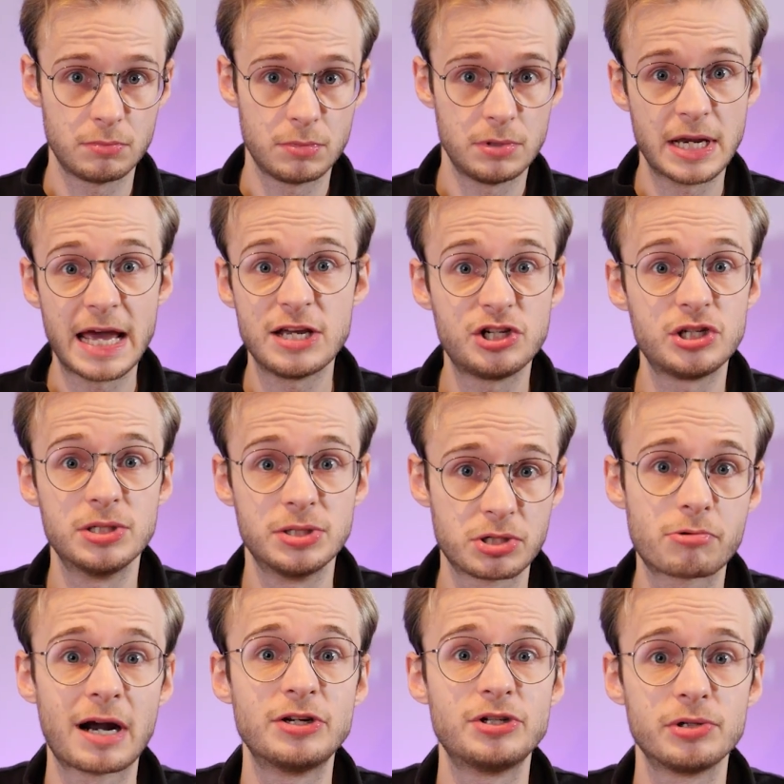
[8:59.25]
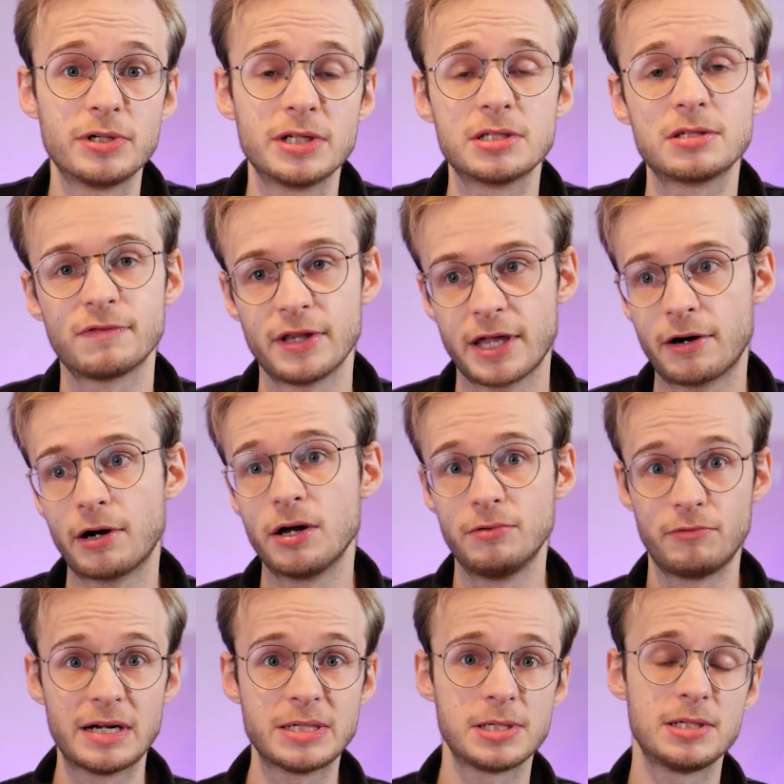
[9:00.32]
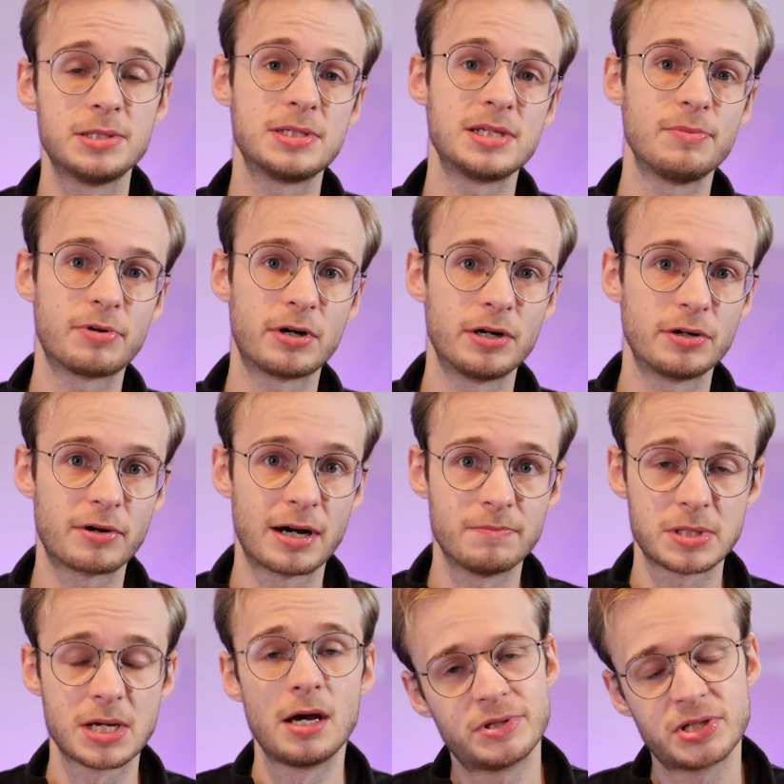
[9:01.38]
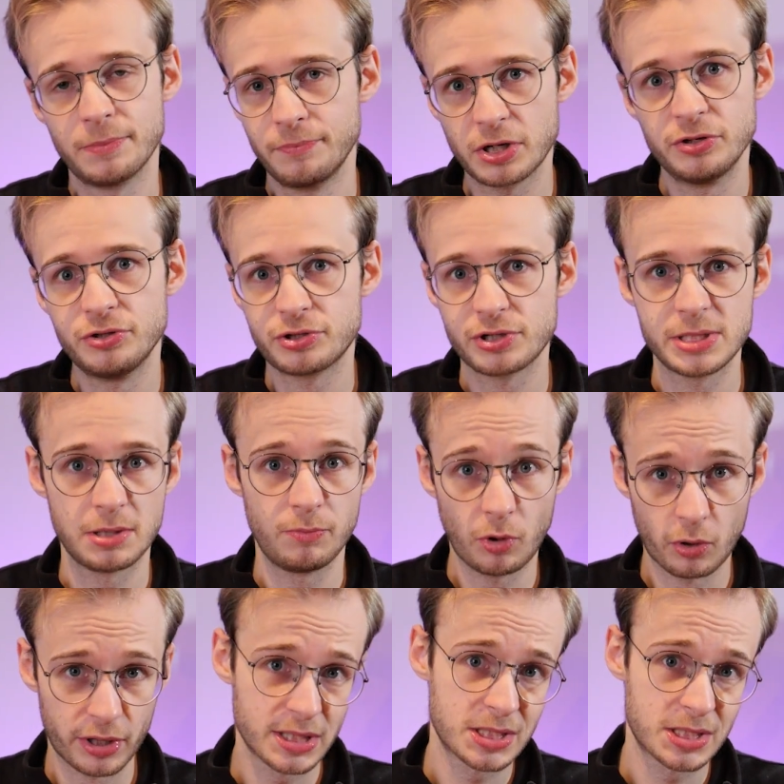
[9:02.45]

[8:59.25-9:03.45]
nation's graduates for their own residency programs. Some countries are more